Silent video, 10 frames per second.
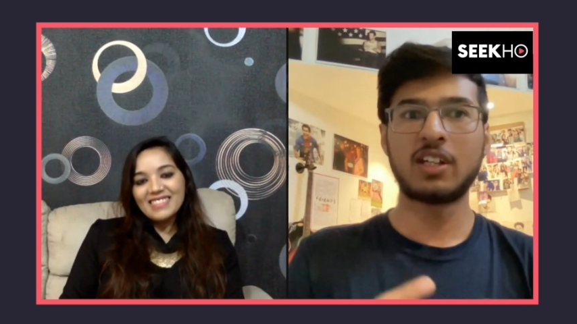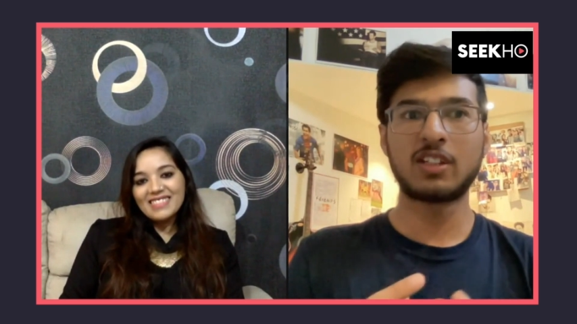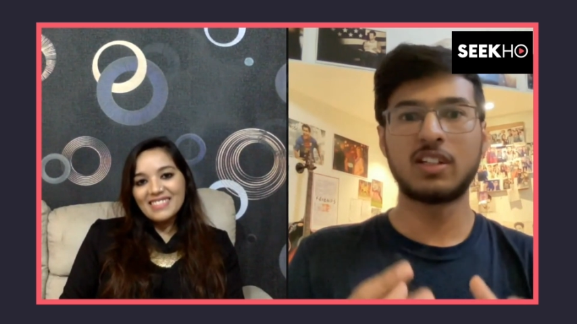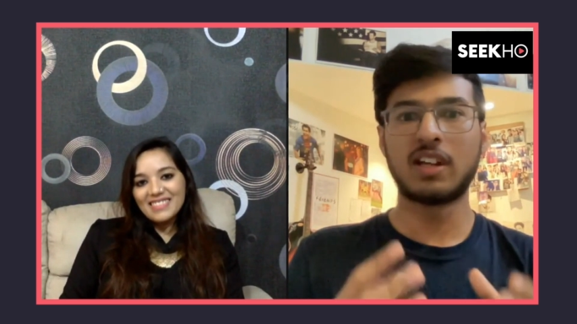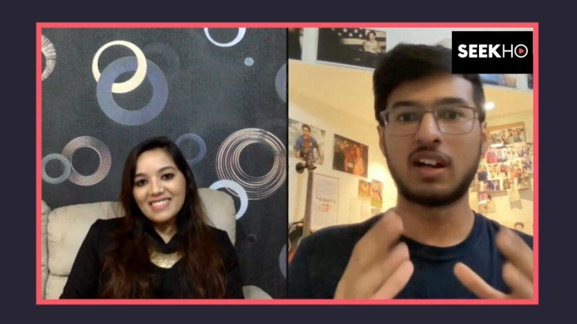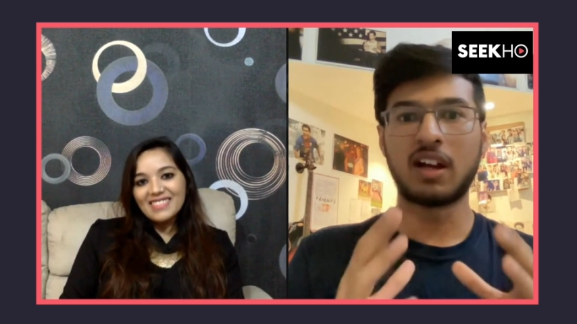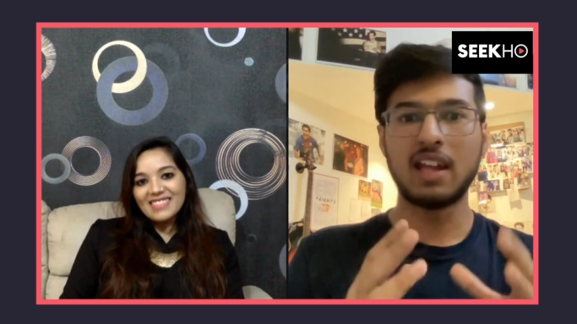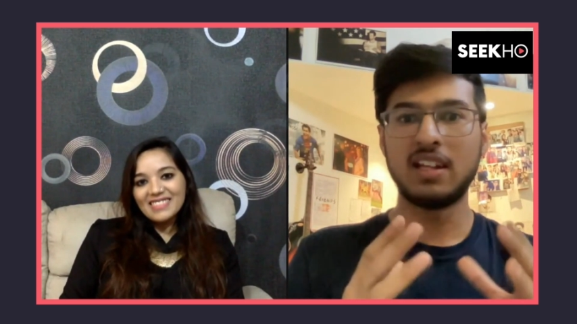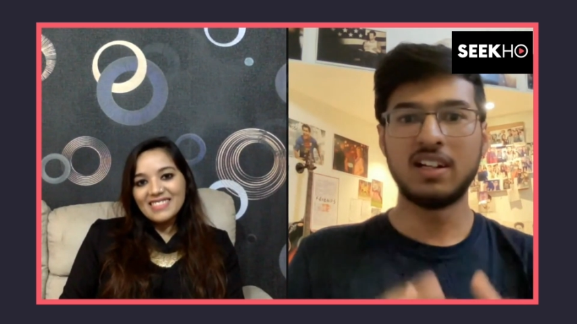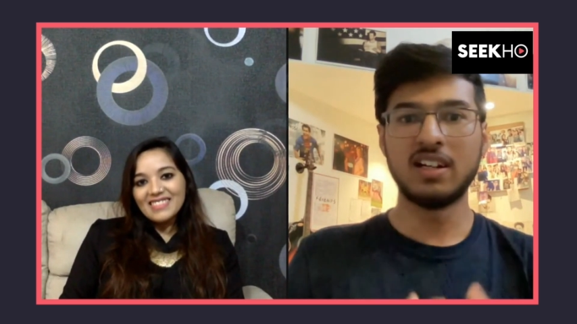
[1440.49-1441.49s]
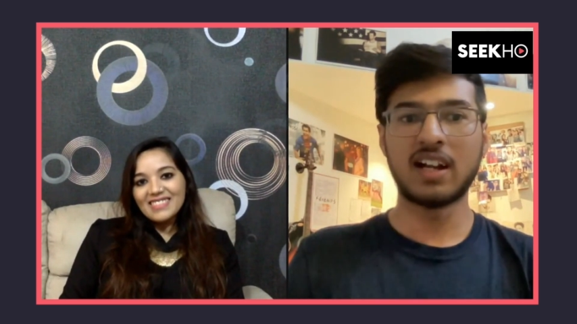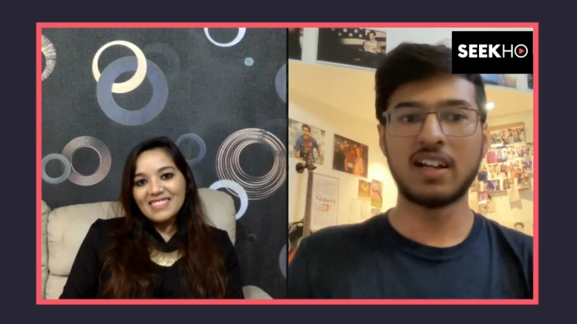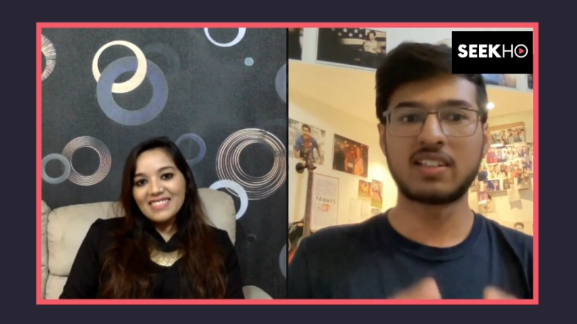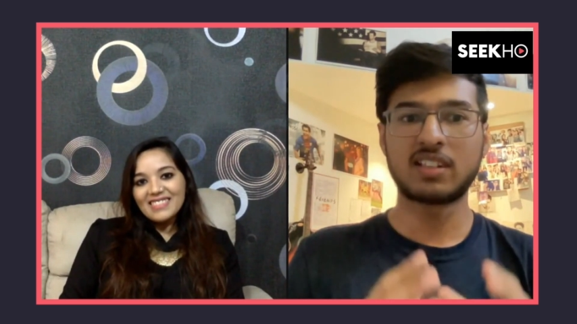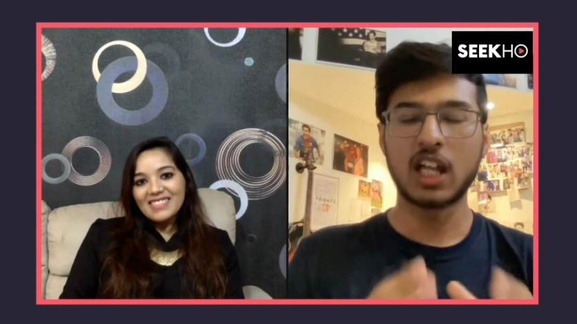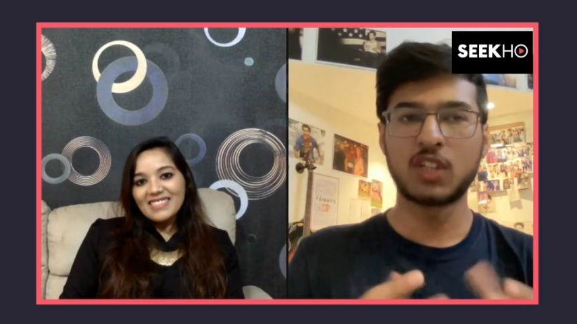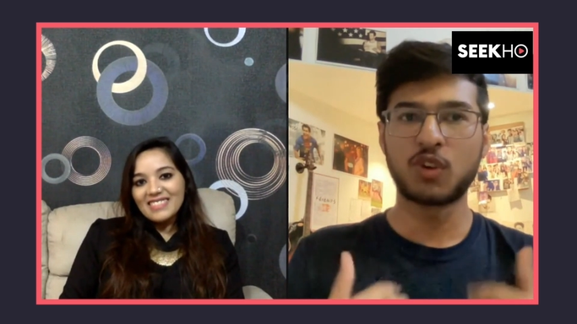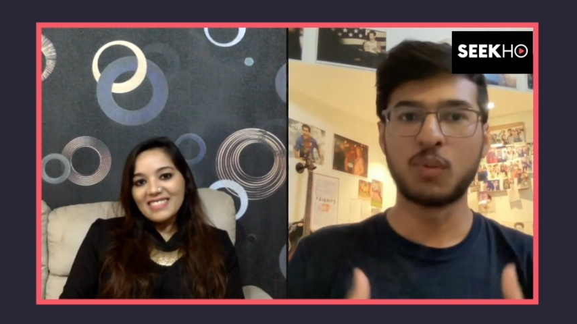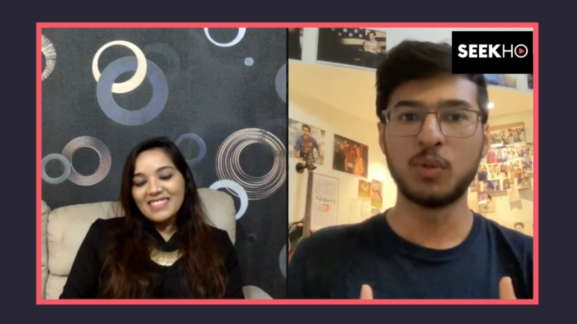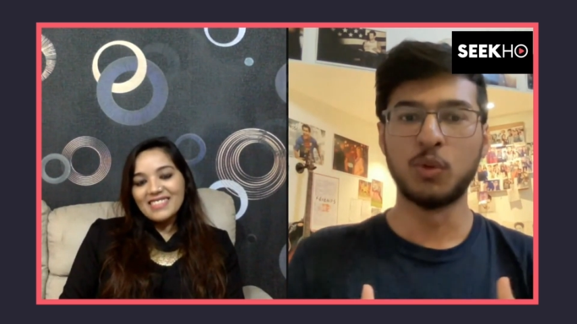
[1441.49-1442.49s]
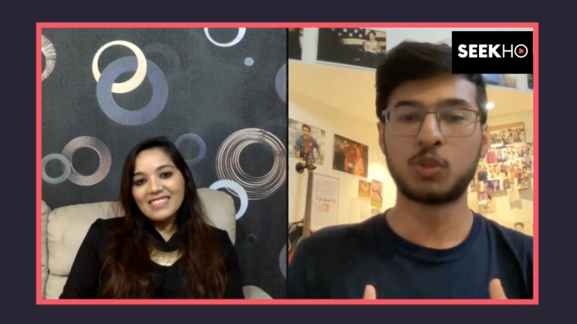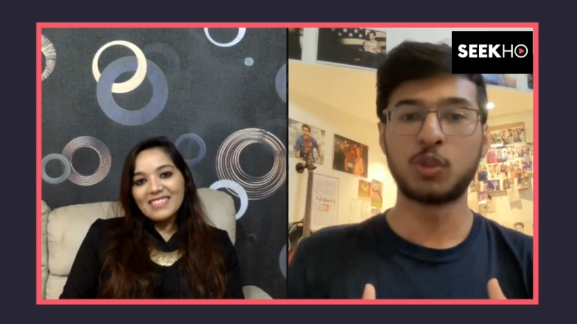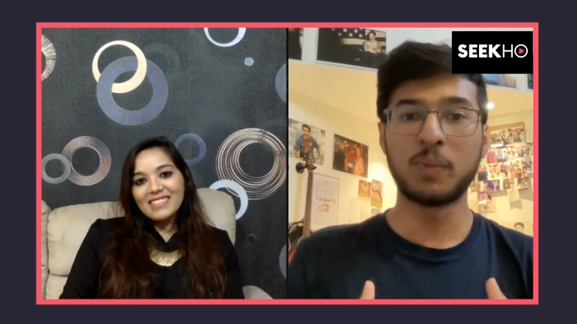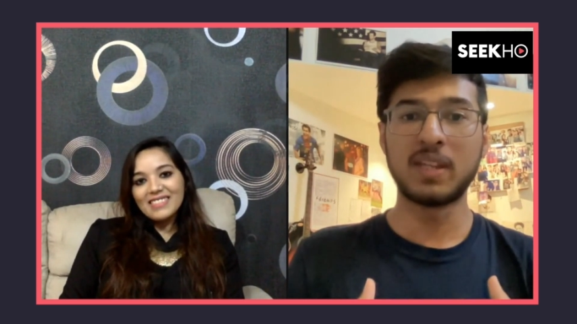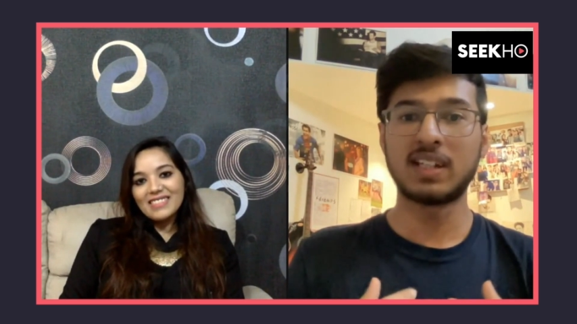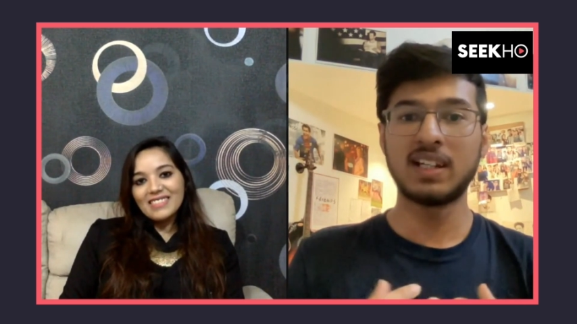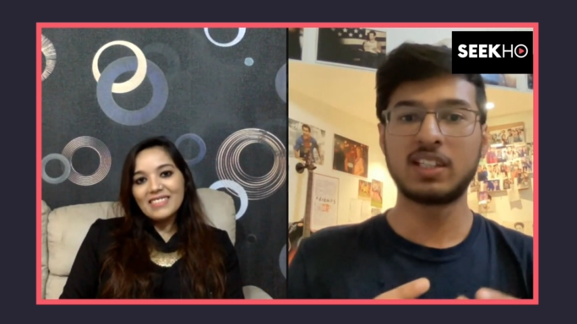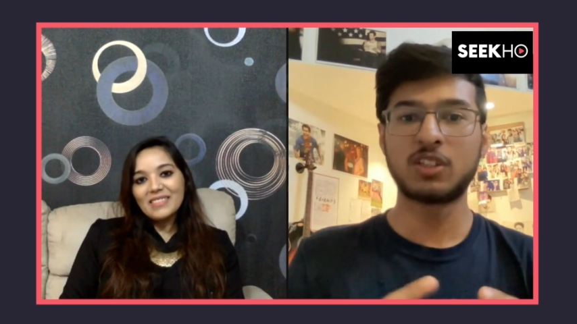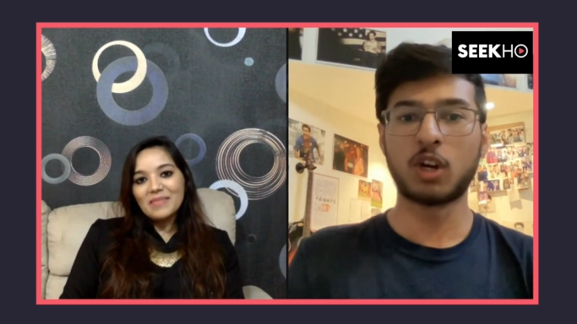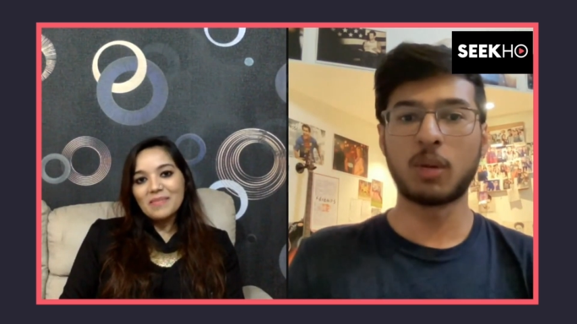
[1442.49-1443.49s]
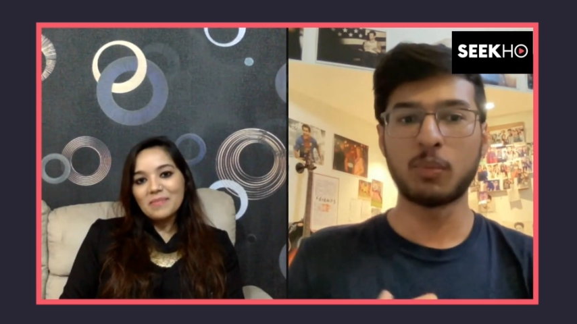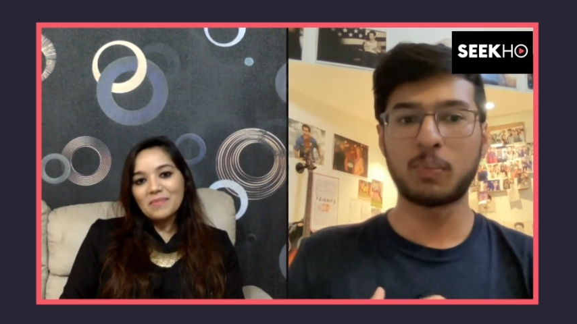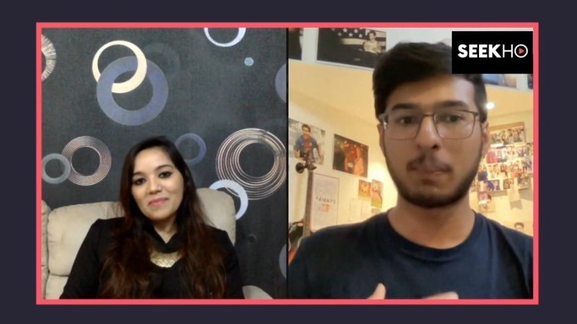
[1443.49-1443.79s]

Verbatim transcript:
Speaker 1: it uh, i learned that it starts from you so basically it's not about